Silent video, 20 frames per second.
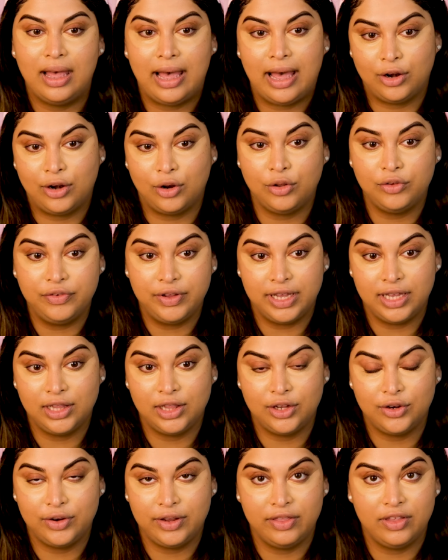Adolf
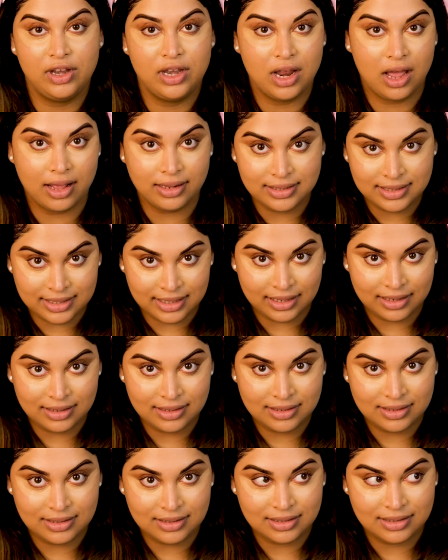Hitler and the
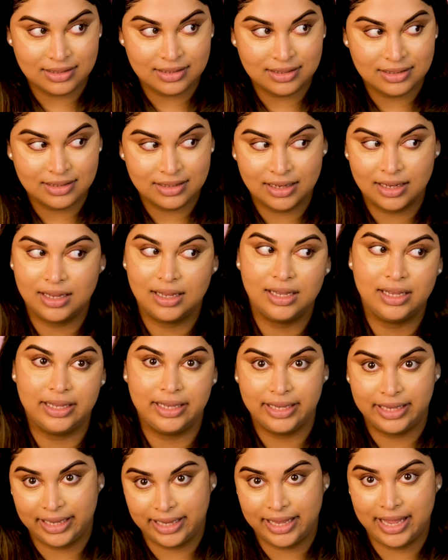Nazis.
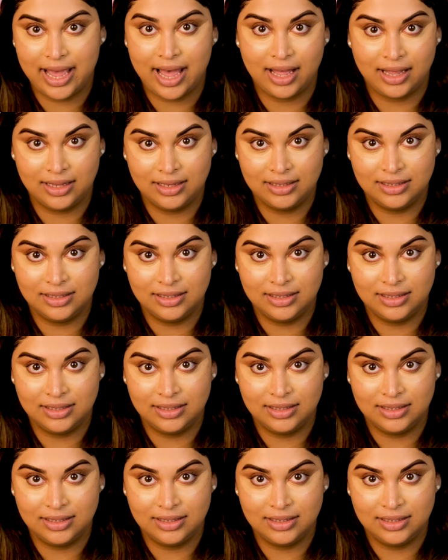Yeah.